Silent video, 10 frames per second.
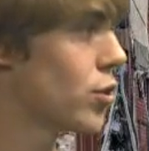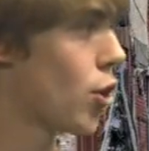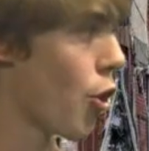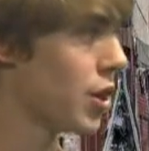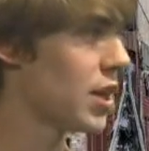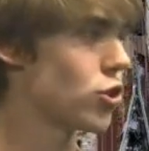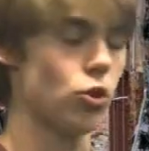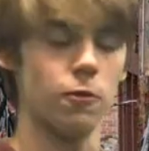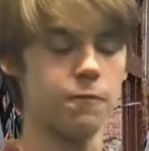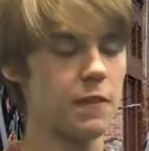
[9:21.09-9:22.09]
$30
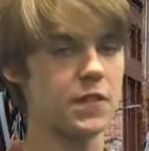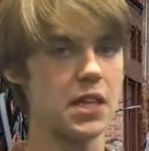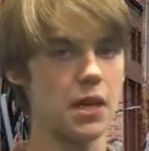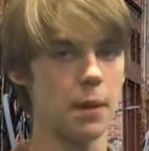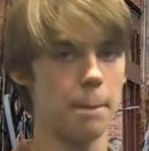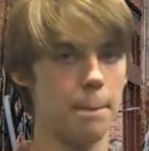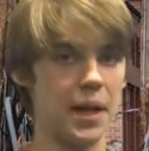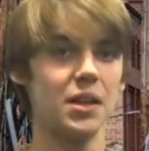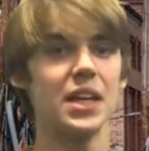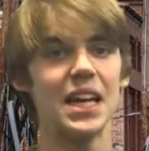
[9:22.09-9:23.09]
to $50
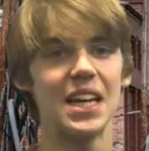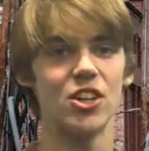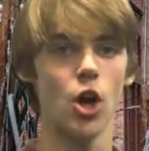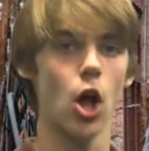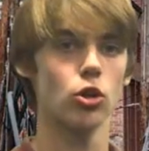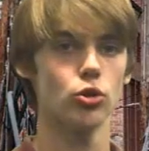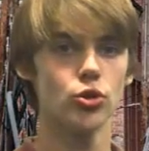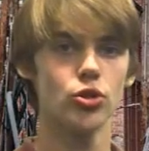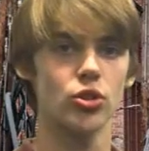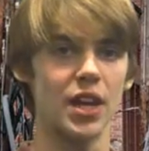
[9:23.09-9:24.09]
billion
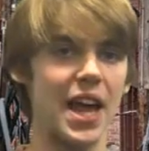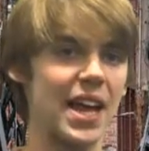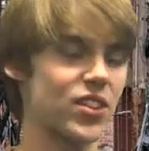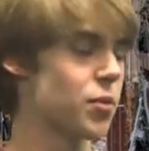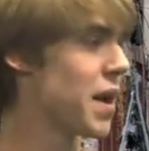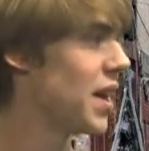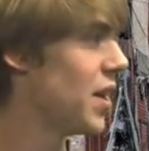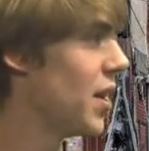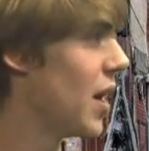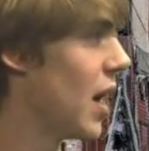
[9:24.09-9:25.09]
in
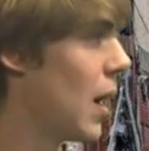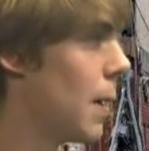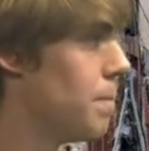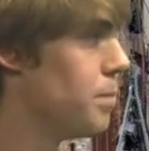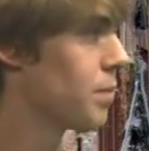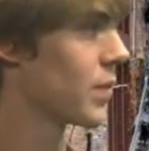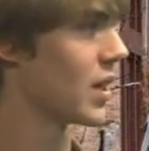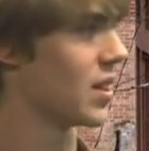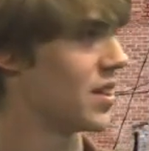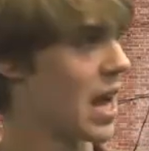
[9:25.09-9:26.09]
estimated
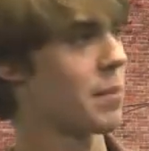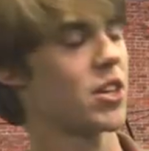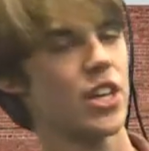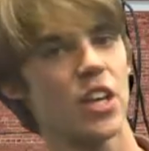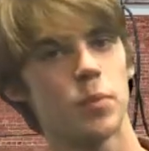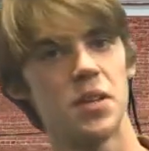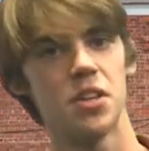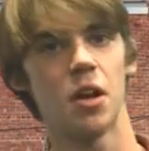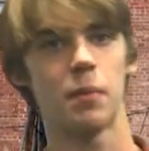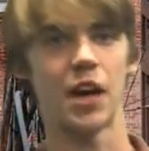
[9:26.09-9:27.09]
damage has been
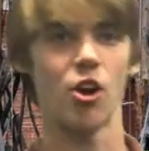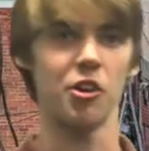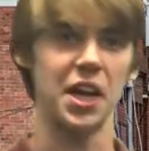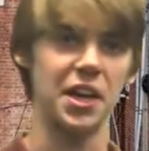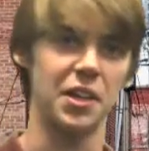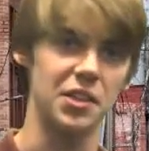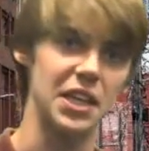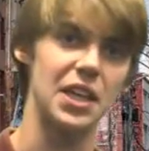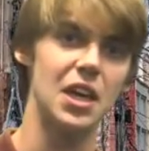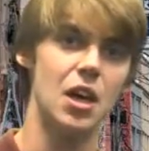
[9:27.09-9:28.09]
done by Hurricane
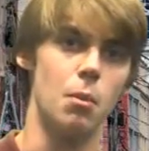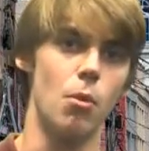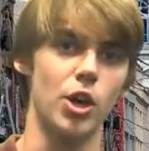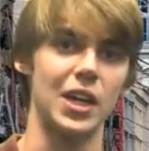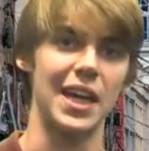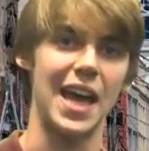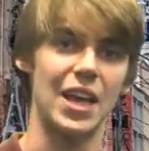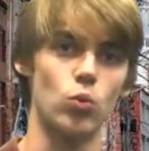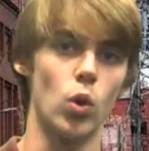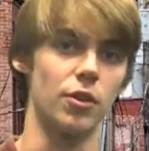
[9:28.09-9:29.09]
Helene, marking it
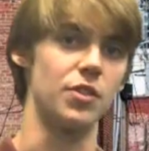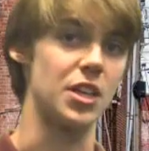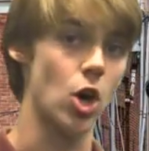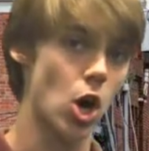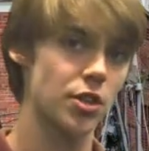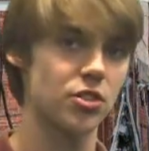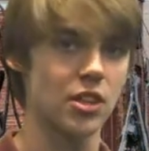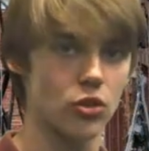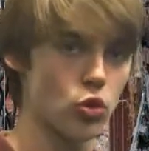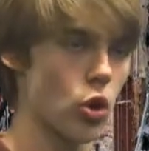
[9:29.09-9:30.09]
as one of the
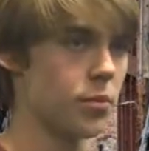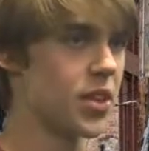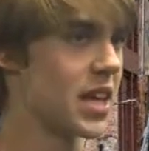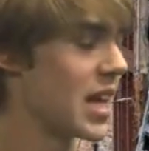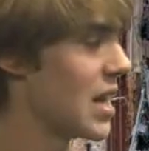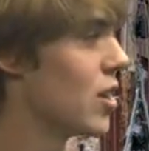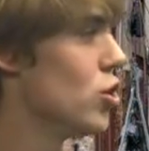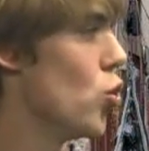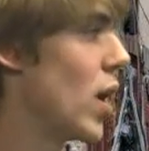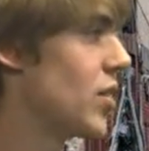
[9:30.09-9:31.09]
costliest storms in
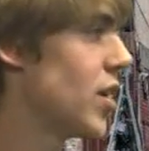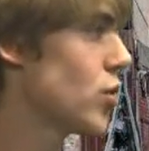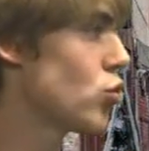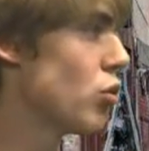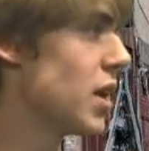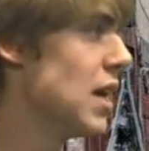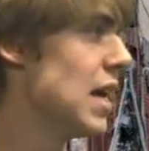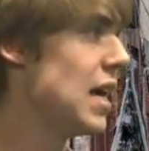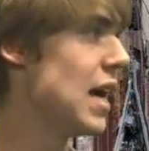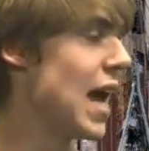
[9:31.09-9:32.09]
U.S. history.
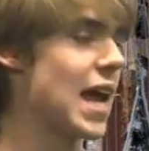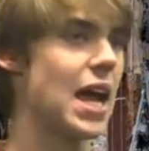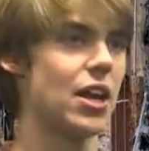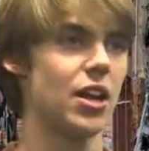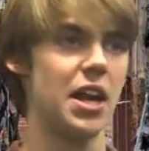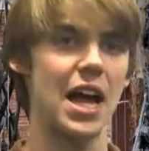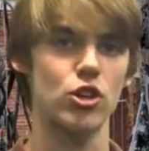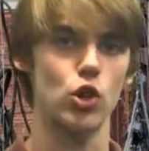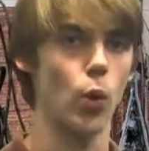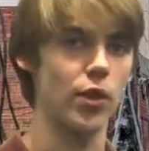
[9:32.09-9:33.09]
And a
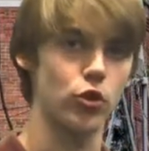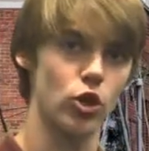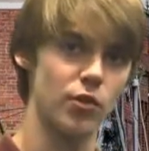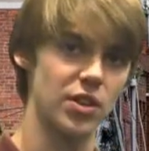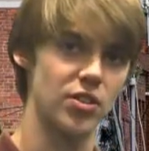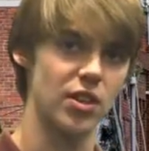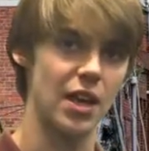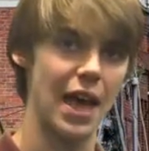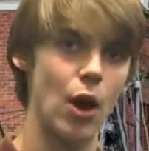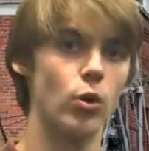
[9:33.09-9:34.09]
National Weather
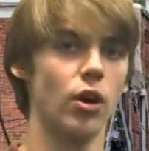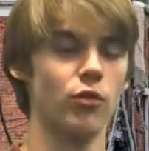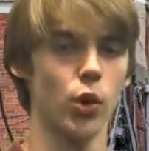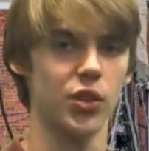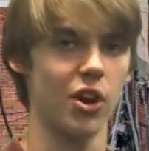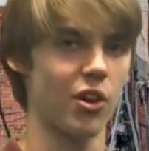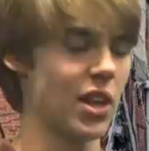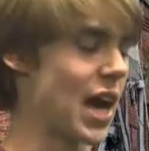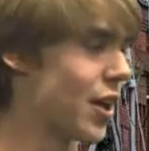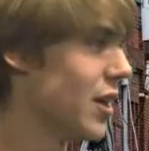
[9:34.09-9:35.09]
Service out of North
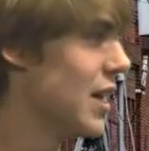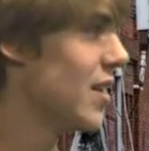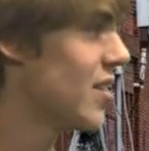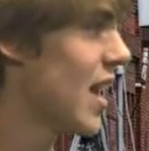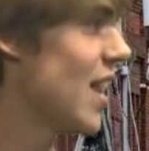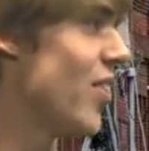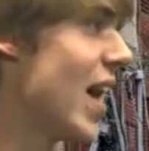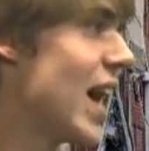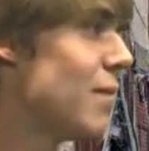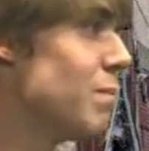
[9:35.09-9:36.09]
Carolina said
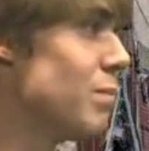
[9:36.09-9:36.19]
that